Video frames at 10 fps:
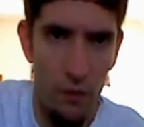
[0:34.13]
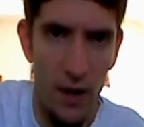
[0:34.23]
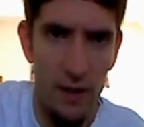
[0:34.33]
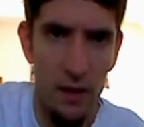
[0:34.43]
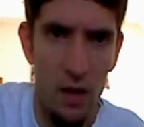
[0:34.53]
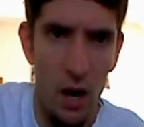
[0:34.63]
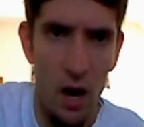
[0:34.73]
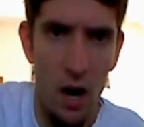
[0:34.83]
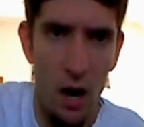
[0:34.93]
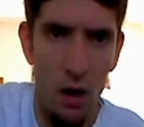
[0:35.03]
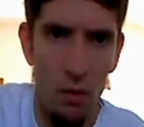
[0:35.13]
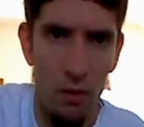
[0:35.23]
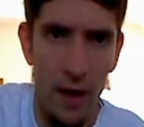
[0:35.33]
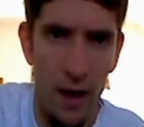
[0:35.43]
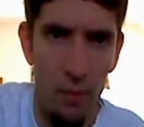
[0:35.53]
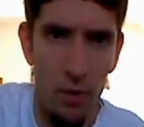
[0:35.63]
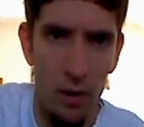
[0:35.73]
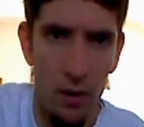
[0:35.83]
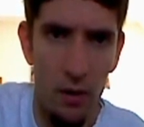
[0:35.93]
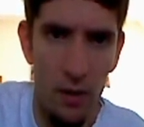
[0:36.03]
Frankie called
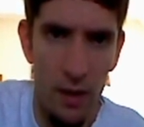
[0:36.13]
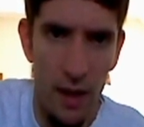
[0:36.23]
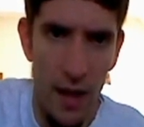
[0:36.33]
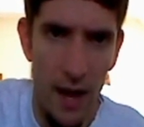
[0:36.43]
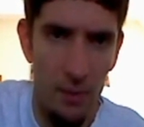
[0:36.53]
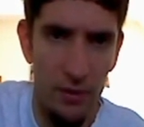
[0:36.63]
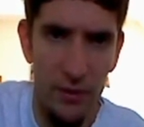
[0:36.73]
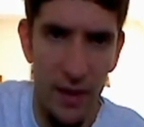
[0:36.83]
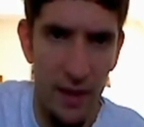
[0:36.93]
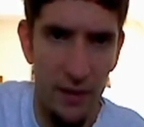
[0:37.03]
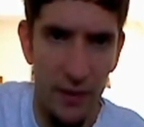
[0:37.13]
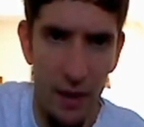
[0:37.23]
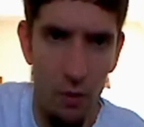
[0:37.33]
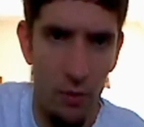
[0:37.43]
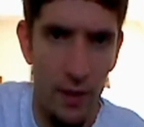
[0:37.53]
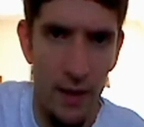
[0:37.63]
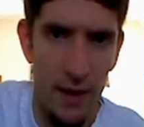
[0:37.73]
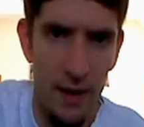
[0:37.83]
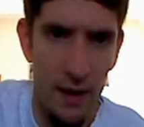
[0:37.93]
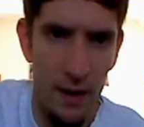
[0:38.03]
Albert, Albert says I don't
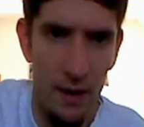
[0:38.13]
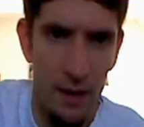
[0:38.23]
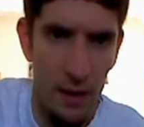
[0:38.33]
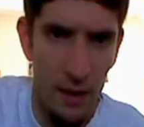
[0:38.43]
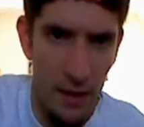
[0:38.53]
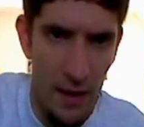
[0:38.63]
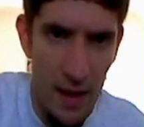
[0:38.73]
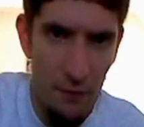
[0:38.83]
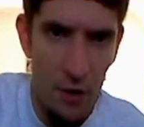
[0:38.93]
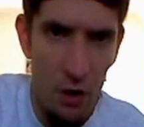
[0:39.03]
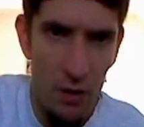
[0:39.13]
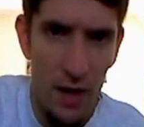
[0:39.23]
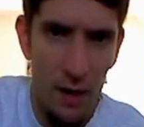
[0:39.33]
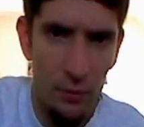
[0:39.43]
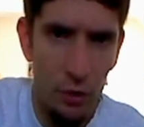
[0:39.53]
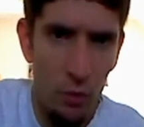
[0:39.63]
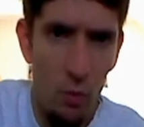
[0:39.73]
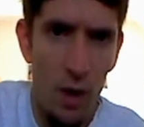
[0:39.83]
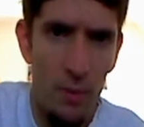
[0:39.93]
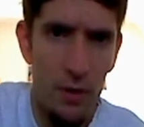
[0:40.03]
hear. If you don't come to the
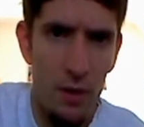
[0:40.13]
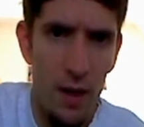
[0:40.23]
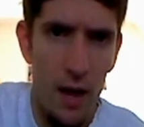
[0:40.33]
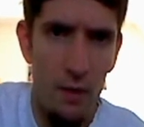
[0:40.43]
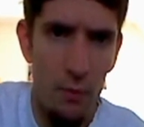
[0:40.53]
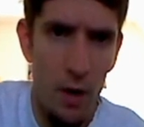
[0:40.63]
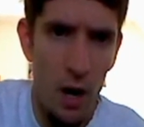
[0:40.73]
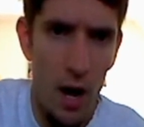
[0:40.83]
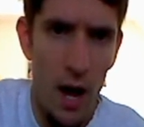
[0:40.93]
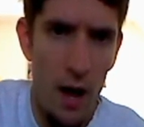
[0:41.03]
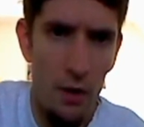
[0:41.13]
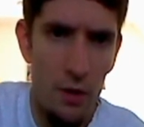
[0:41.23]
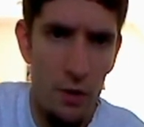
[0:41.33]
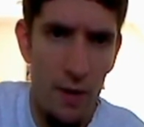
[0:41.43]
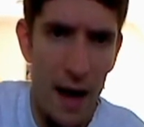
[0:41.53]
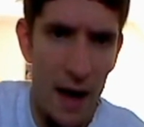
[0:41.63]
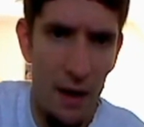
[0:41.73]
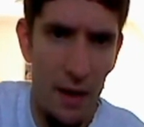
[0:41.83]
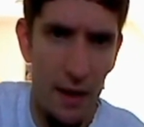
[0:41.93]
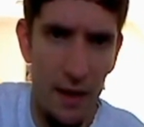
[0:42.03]
woman you love, I'm gonna haul you
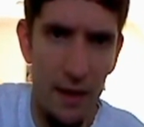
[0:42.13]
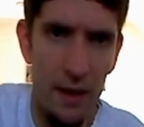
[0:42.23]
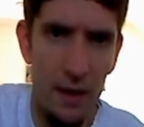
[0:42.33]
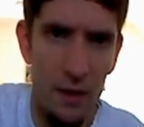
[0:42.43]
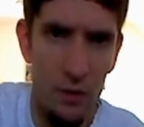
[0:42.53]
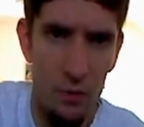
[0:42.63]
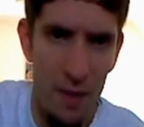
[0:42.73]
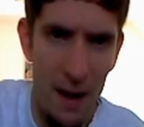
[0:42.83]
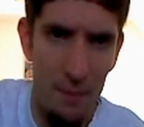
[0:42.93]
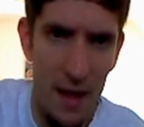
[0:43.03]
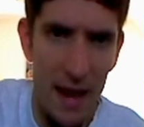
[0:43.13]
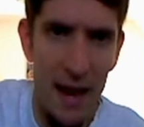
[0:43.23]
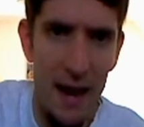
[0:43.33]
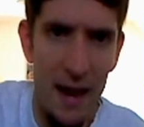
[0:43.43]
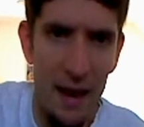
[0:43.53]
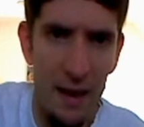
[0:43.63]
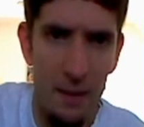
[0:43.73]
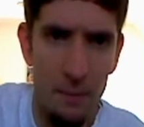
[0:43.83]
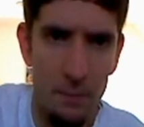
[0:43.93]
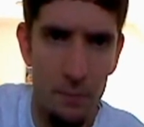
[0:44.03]
out of here. You my
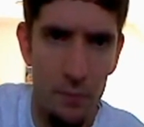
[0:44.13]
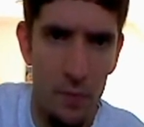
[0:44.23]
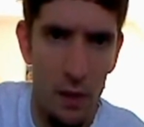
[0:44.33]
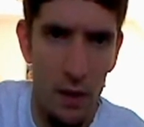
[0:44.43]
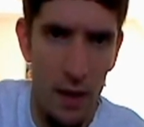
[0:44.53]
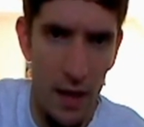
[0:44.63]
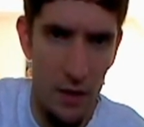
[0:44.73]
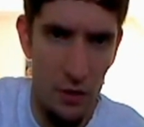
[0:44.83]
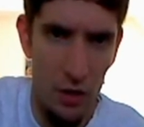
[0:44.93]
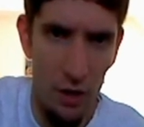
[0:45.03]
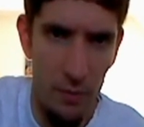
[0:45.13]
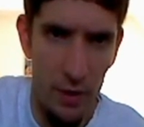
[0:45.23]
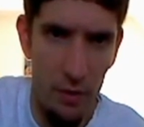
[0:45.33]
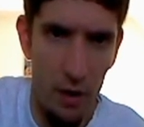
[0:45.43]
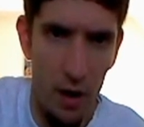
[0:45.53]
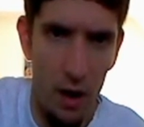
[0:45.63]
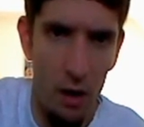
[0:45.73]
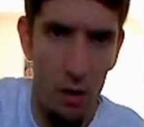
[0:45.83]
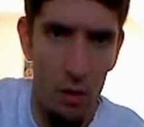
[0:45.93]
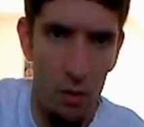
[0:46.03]
man, and you done me
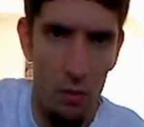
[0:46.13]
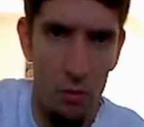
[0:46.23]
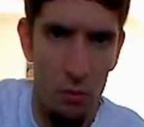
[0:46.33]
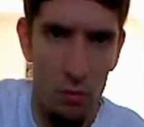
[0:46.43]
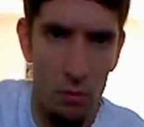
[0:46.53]
wrong.